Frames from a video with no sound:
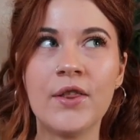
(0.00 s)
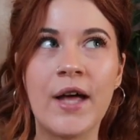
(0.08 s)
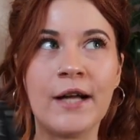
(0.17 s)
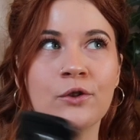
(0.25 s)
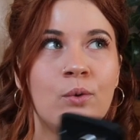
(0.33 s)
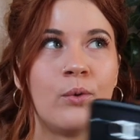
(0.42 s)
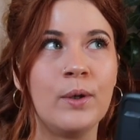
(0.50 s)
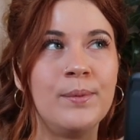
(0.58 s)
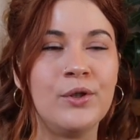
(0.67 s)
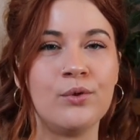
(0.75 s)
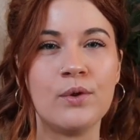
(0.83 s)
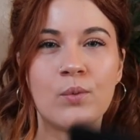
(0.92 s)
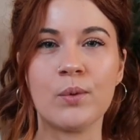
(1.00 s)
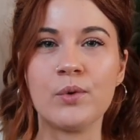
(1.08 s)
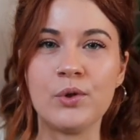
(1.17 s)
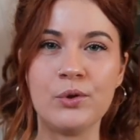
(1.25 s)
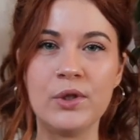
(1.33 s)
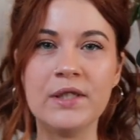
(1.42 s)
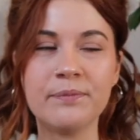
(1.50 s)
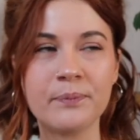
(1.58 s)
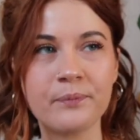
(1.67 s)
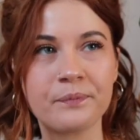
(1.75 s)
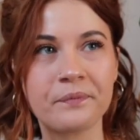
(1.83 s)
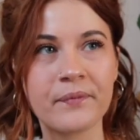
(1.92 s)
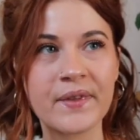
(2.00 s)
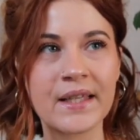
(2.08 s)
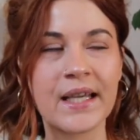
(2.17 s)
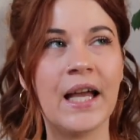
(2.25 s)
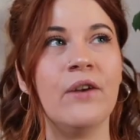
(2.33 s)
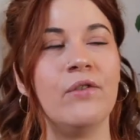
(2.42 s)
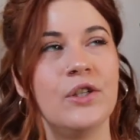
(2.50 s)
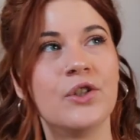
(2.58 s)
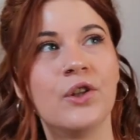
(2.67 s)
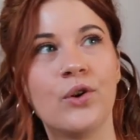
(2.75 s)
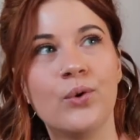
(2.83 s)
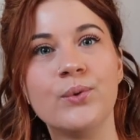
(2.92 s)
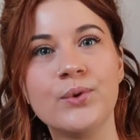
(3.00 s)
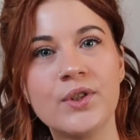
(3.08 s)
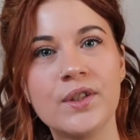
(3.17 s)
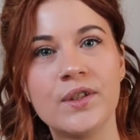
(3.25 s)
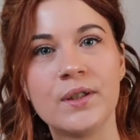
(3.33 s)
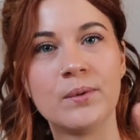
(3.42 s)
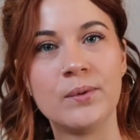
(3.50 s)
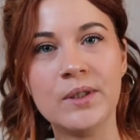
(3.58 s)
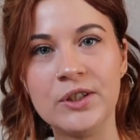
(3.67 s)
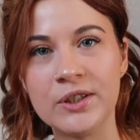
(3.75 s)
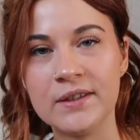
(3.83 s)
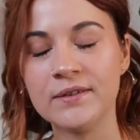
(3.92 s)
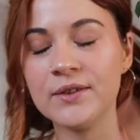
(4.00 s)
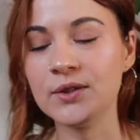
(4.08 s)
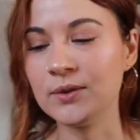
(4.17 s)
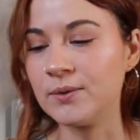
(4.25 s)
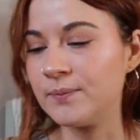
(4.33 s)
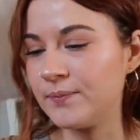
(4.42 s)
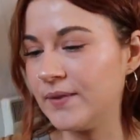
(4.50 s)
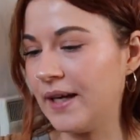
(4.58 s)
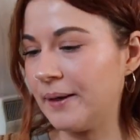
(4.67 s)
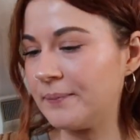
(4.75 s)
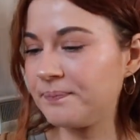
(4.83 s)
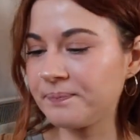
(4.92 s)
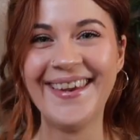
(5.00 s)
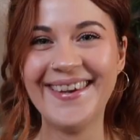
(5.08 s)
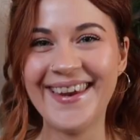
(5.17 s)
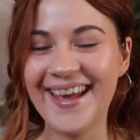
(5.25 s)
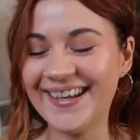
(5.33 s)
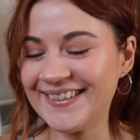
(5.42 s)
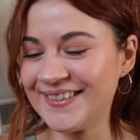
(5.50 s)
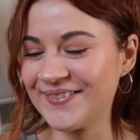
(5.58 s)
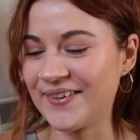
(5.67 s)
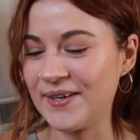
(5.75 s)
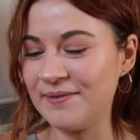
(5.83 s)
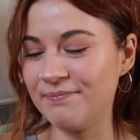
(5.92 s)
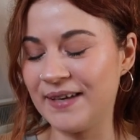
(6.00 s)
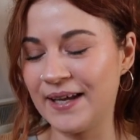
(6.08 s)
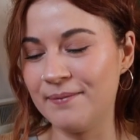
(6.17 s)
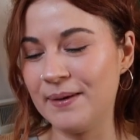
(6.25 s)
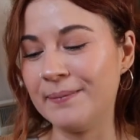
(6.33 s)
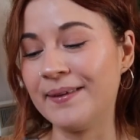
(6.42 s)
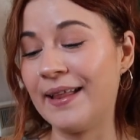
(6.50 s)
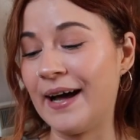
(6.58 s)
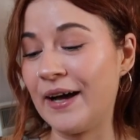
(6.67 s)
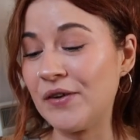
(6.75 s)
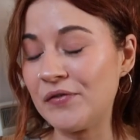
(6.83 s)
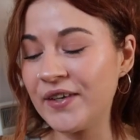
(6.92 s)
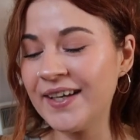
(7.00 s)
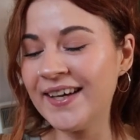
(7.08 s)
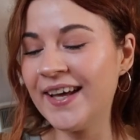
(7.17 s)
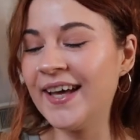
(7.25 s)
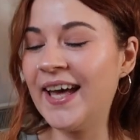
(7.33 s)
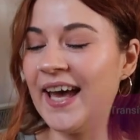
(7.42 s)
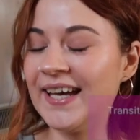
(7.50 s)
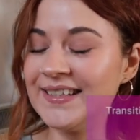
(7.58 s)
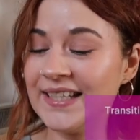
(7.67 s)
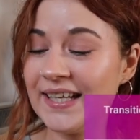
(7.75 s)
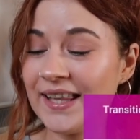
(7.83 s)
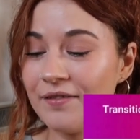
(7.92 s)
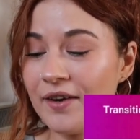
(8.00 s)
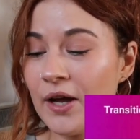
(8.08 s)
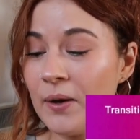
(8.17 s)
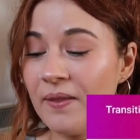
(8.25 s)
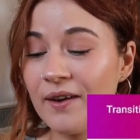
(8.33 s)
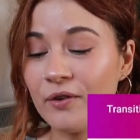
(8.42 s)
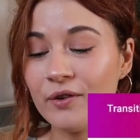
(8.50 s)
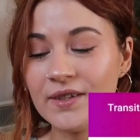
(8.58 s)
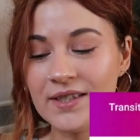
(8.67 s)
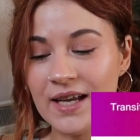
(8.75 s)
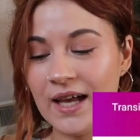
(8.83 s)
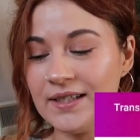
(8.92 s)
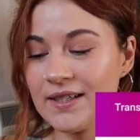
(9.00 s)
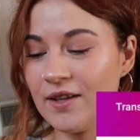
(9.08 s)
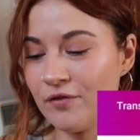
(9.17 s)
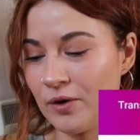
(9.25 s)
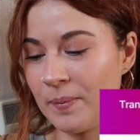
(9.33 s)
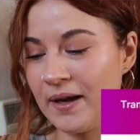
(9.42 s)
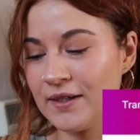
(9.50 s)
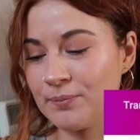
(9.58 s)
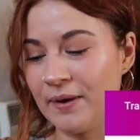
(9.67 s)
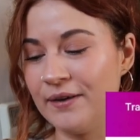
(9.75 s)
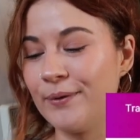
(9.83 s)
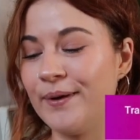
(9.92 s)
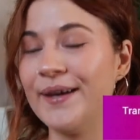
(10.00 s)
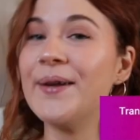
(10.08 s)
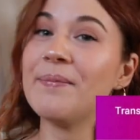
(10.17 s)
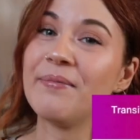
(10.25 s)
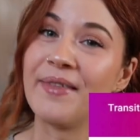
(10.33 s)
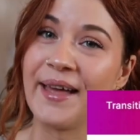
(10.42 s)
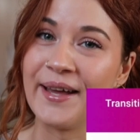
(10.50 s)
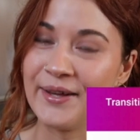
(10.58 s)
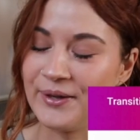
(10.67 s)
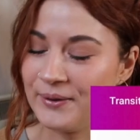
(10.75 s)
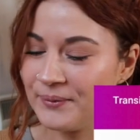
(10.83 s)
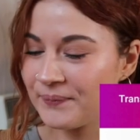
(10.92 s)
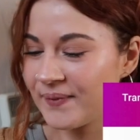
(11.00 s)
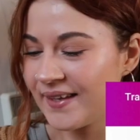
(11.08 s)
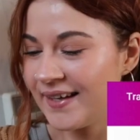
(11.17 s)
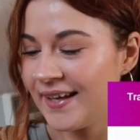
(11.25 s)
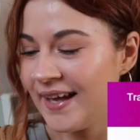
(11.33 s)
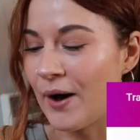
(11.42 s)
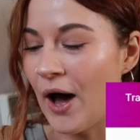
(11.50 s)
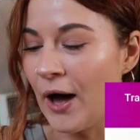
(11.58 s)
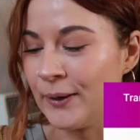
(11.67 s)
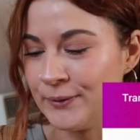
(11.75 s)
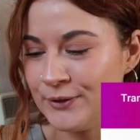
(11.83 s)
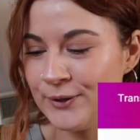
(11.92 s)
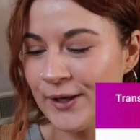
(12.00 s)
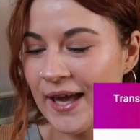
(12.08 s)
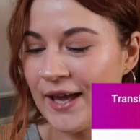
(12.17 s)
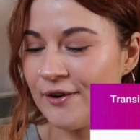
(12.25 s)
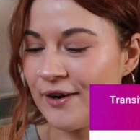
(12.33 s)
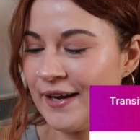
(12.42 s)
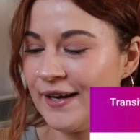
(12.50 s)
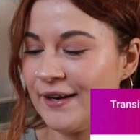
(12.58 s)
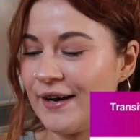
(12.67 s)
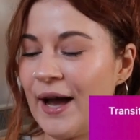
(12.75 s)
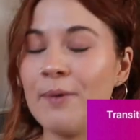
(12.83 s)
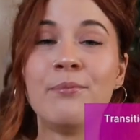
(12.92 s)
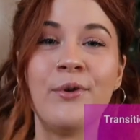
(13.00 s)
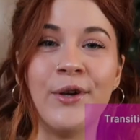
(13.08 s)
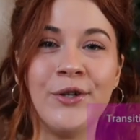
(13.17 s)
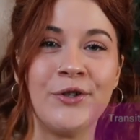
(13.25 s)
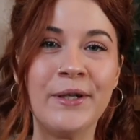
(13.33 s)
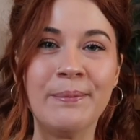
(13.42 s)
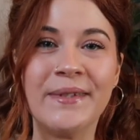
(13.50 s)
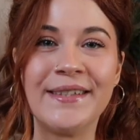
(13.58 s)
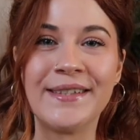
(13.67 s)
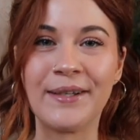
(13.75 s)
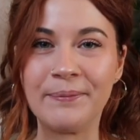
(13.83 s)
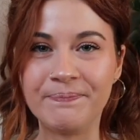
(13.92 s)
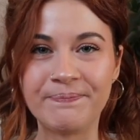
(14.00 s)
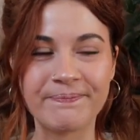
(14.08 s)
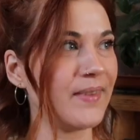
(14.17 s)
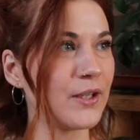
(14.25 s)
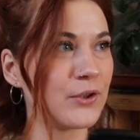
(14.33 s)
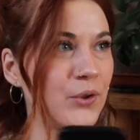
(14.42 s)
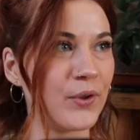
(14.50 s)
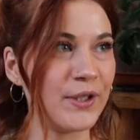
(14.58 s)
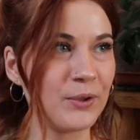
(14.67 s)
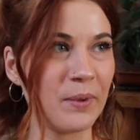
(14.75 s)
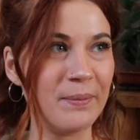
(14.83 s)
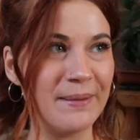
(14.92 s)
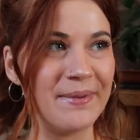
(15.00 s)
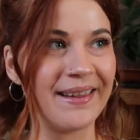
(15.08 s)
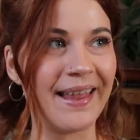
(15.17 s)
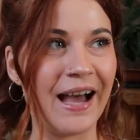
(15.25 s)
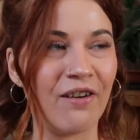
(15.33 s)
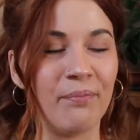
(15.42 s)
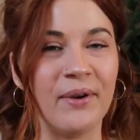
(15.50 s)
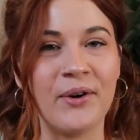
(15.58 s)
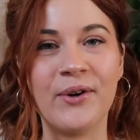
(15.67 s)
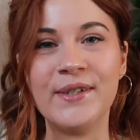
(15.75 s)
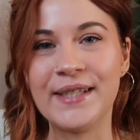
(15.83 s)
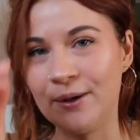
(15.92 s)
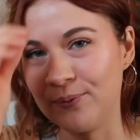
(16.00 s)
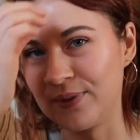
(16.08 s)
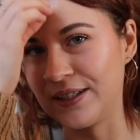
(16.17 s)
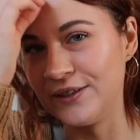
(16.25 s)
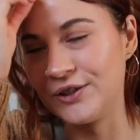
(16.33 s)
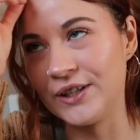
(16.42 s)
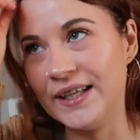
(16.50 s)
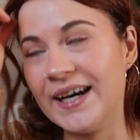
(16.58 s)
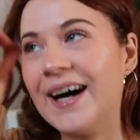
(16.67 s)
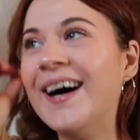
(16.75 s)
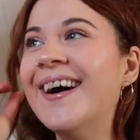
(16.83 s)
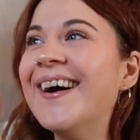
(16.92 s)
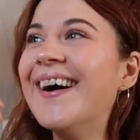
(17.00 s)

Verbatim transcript: that I don't want to be doing what we're doing and reaching the goals that we're reaching so yeah. Next one kind of made me laugh. It says, living out there looks nice. Love your pics, by the way. Thank you. But how do you get your hair and beauty treatments done? So this one made me laugh because it was literally a...